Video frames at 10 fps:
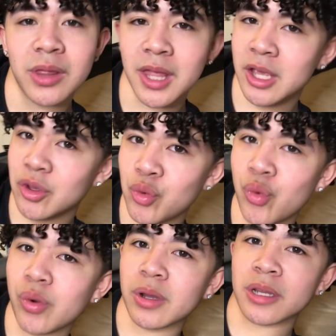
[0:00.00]
thank you
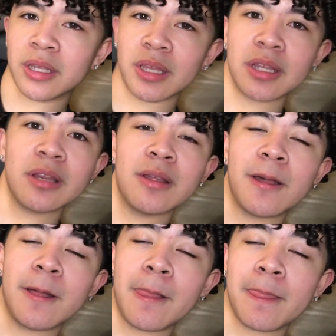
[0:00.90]
again
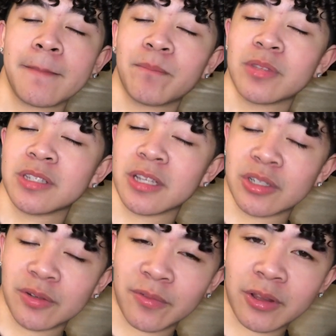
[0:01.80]
stay
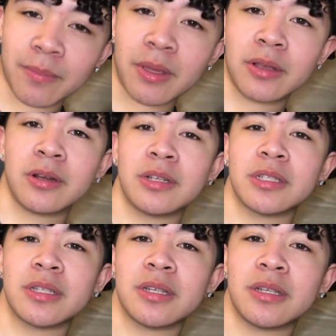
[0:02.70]
tuned for the bangers,
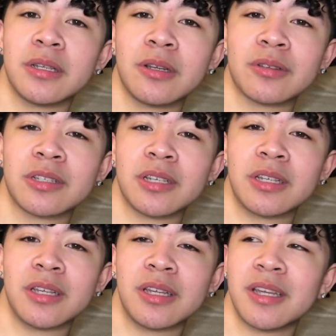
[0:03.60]
I'll
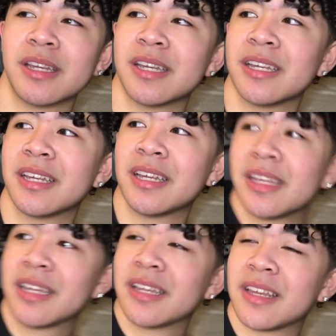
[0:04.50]
say.
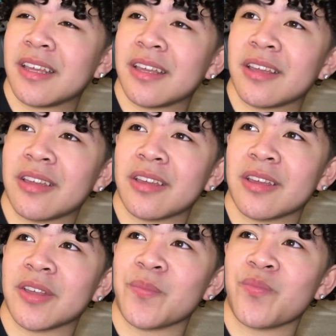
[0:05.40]

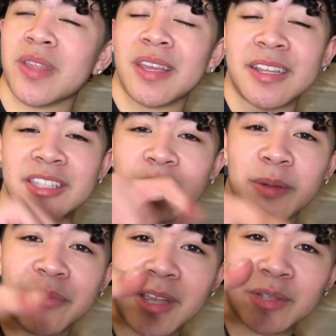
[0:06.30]
And tell
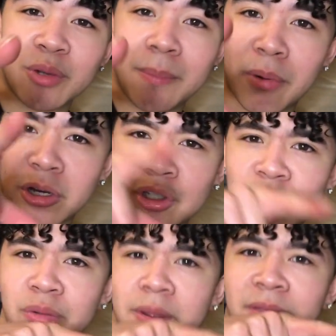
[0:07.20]
me if you guys want a part
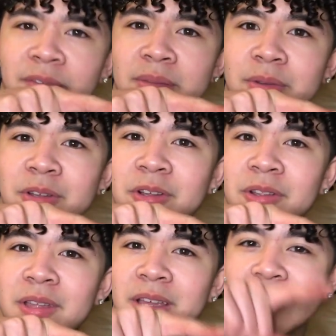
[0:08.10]
two of my female and
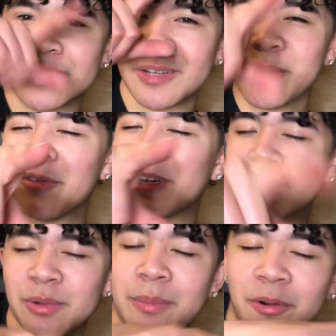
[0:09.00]
all that. Tell me if you
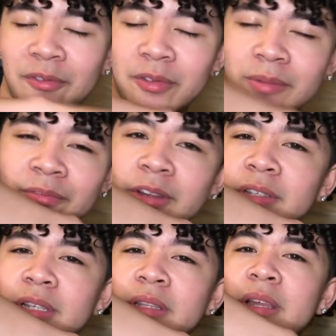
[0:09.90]
guys want more
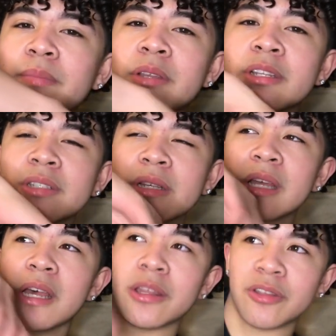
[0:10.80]
videos like that because
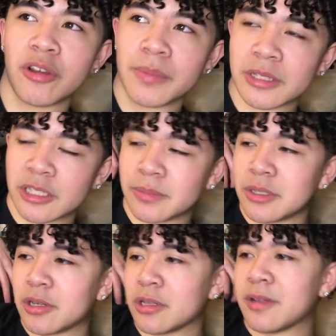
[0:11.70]
y'all been telling
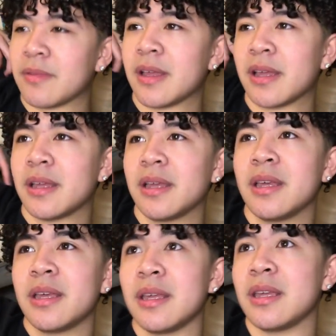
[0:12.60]
me y'all love that.
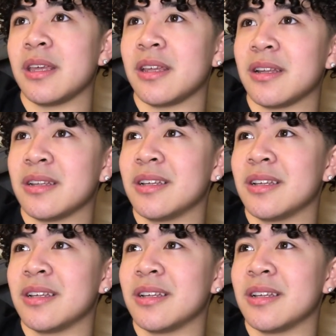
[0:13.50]
And